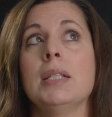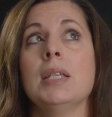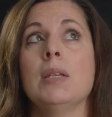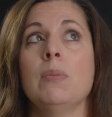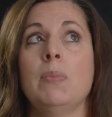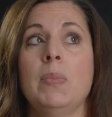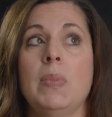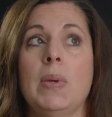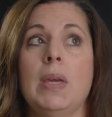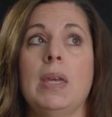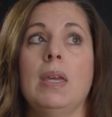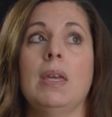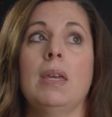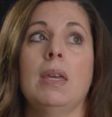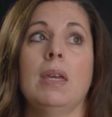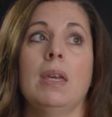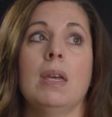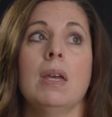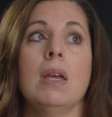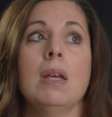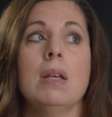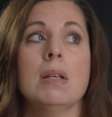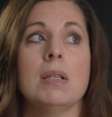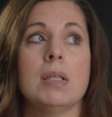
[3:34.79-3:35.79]

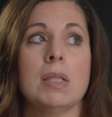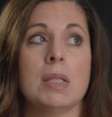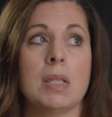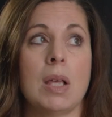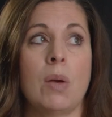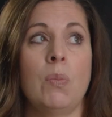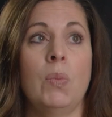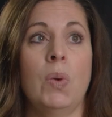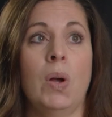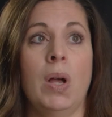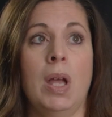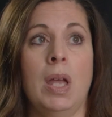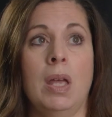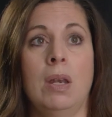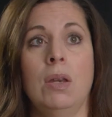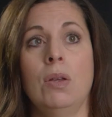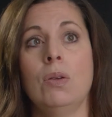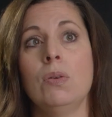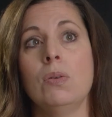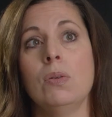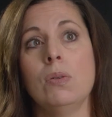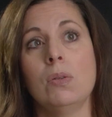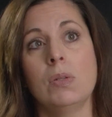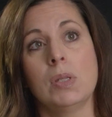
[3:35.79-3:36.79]
be someone
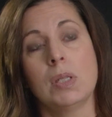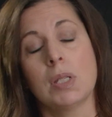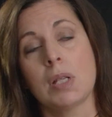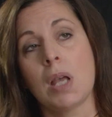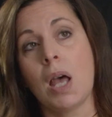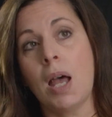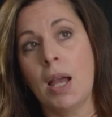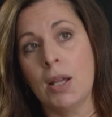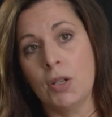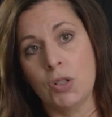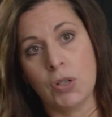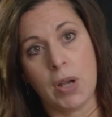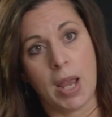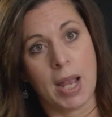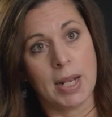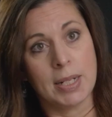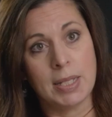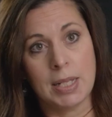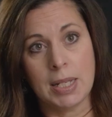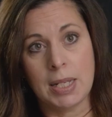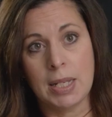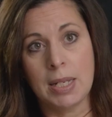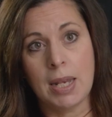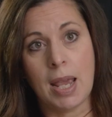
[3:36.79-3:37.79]
who's
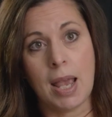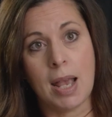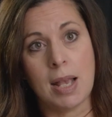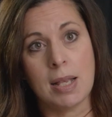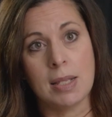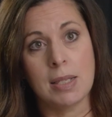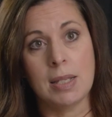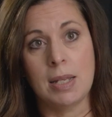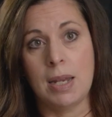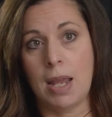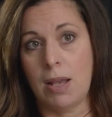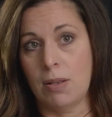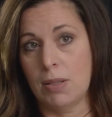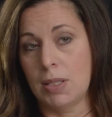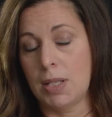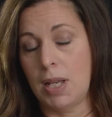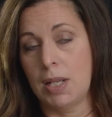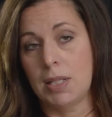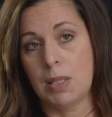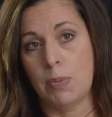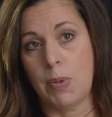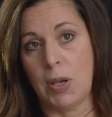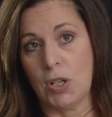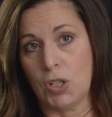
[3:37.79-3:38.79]
contracted as an
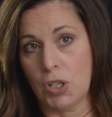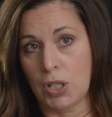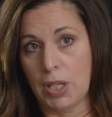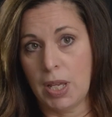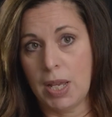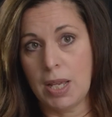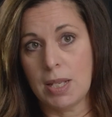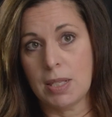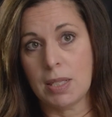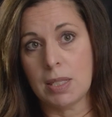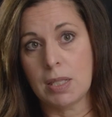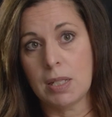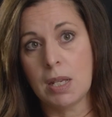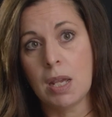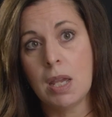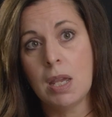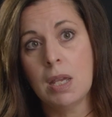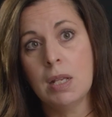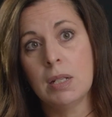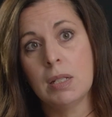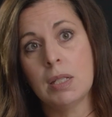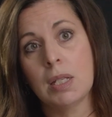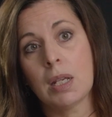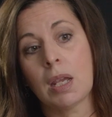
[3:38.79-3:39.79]
outside specialist
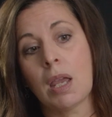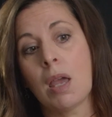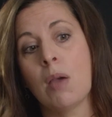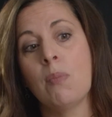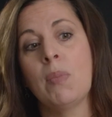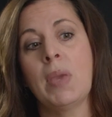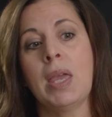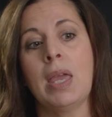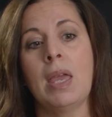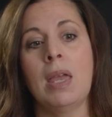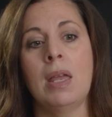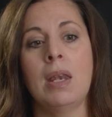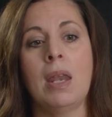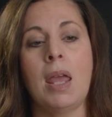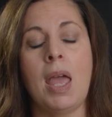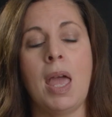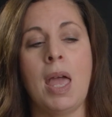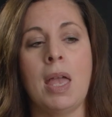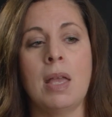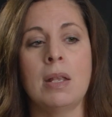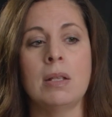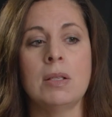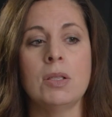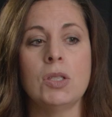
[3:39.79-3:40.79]
to come in
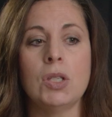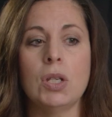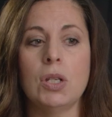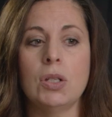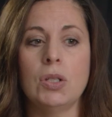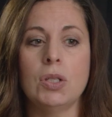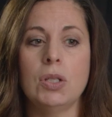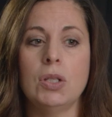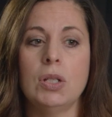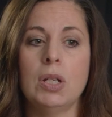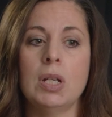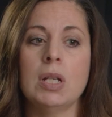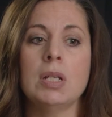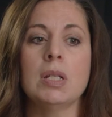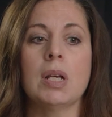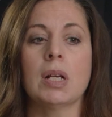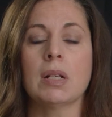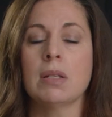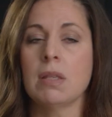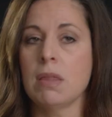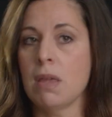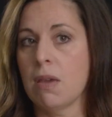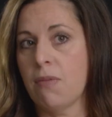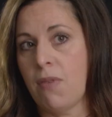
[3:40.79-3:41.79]
and
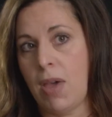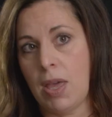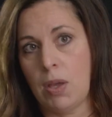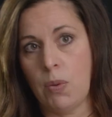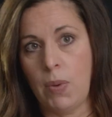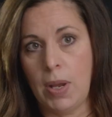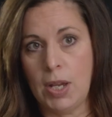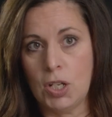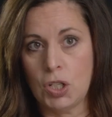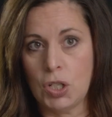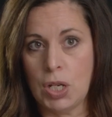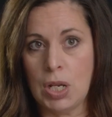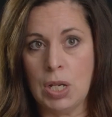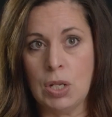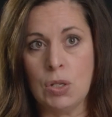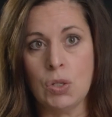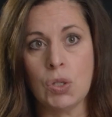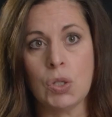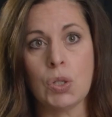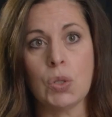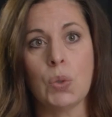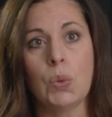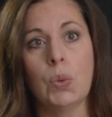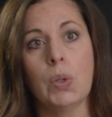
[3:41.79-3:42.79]
conduct the
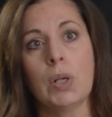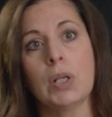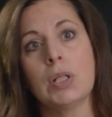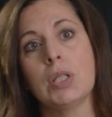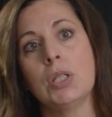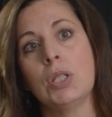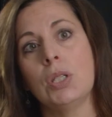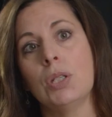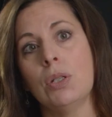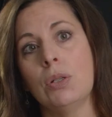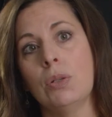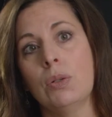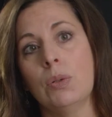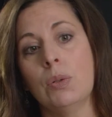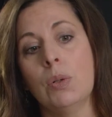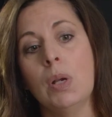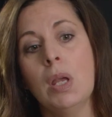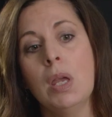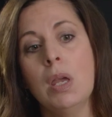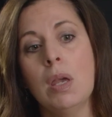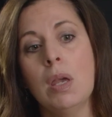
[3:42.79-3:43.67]
evaluations or to